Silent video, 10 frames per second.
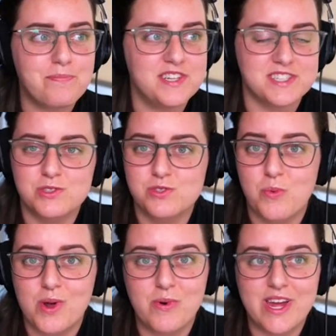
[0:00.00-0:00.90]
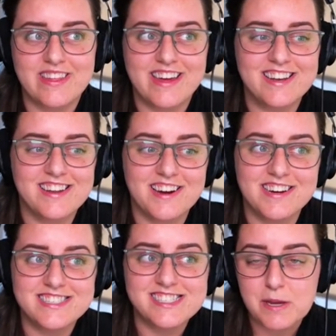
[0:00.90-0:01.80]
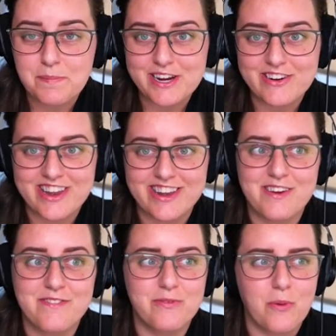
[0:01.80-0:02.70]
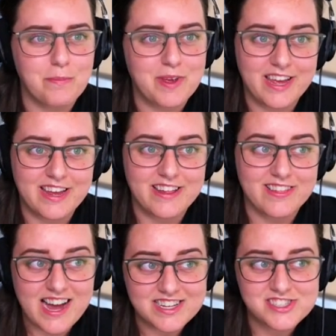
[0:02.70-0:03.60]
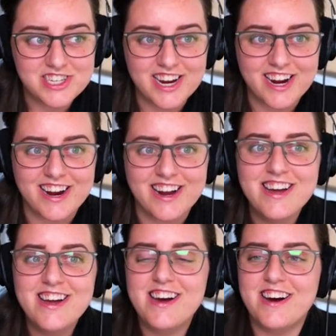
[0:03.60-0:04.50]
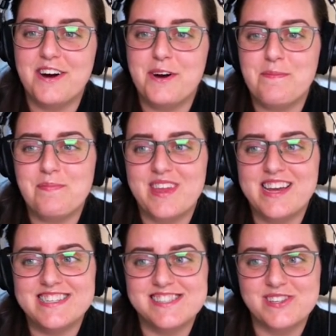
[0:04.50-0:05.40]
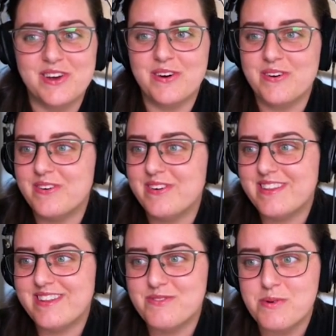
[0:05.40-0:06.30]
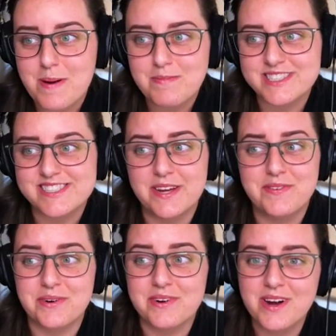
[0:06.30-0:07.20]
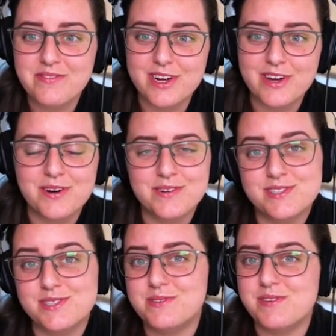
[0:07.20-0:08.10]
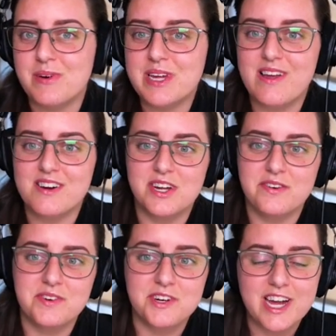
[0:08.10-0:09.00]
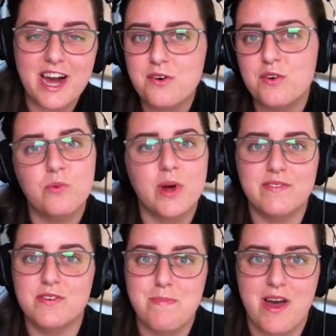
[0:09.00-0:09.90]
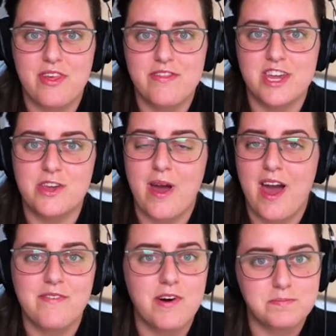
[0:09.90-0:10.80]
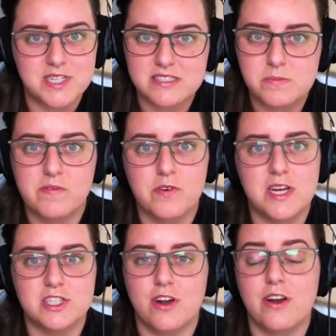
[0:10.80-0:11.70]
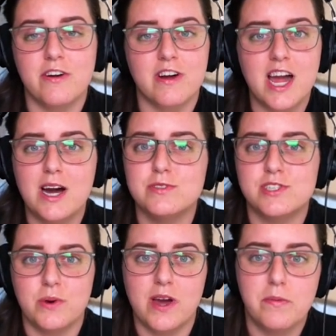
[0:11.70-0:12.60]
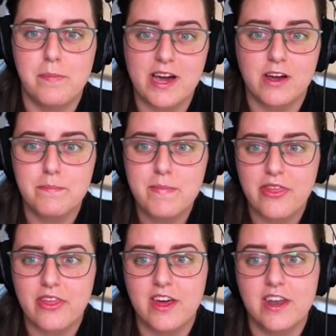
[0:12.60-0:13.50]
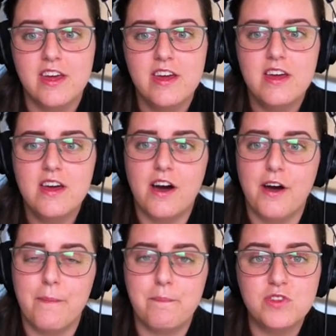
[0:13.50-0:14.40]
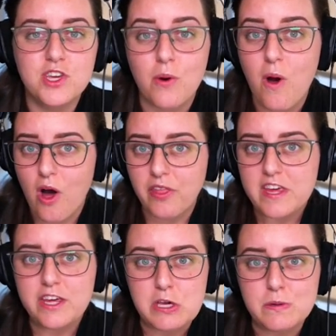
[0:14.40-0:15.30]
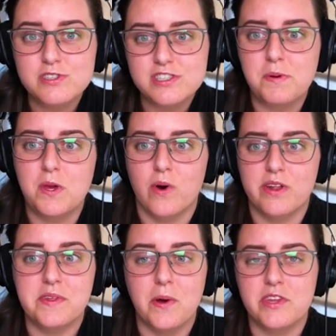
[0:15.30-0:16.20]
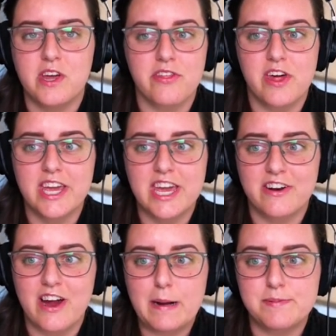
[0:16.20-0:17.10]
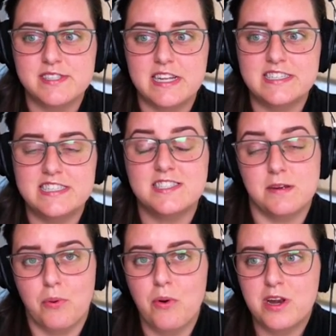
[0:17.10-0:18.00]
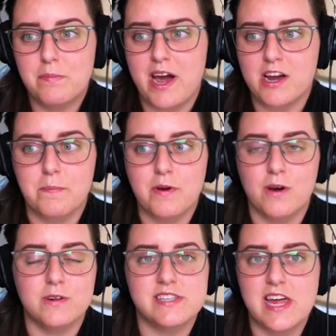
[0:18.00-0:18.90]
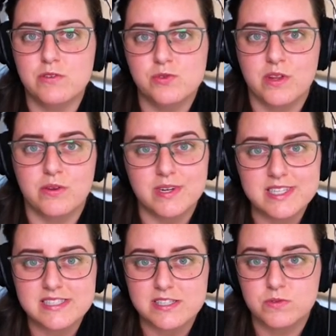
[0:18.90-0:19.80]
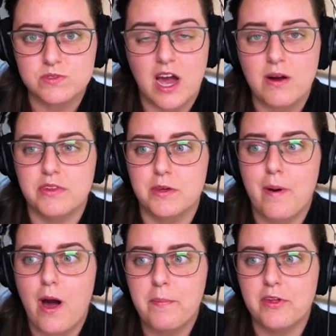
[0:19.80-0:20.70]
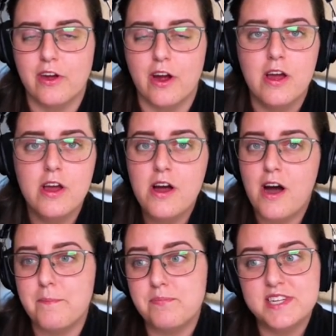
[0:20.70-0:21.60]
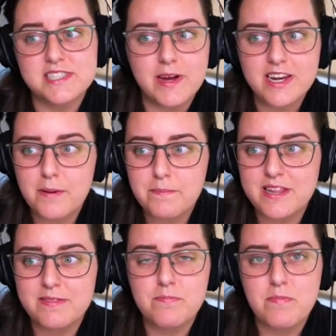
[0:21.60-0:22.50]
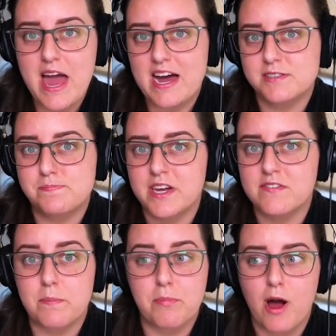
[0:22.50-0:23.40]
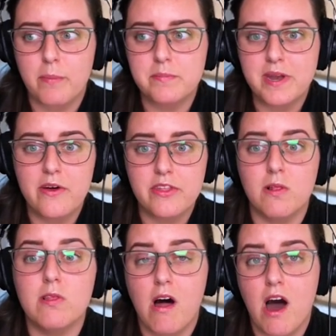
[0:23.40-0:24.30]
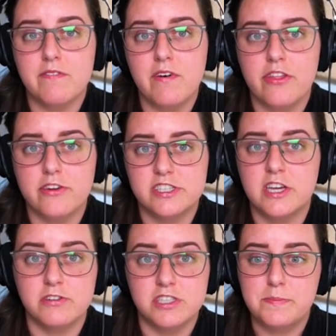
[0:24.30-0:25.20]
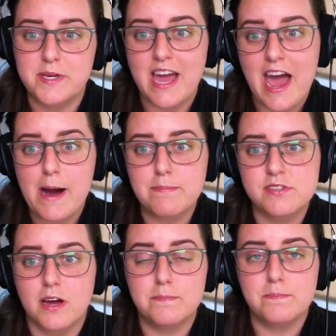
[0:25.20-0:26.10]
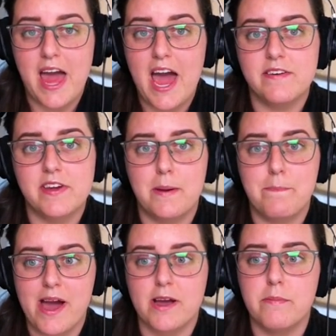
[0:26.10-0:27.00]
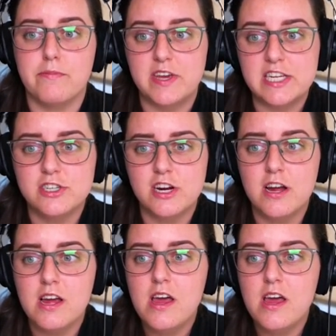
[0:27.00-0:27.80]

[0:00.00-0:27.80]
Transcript: This is the one way that Zapier did it for me last year. And so remember to save your recovery code so you don't get locked out of your account, or whatever method that you have, update some information on your account so you have a backup method. Authy used to be one of the only authenticator apps that supported backup codes, and that was one of the reasons it got really popular. This might not be as big of a problem now that a lot of other TOTP apps have a backup feature.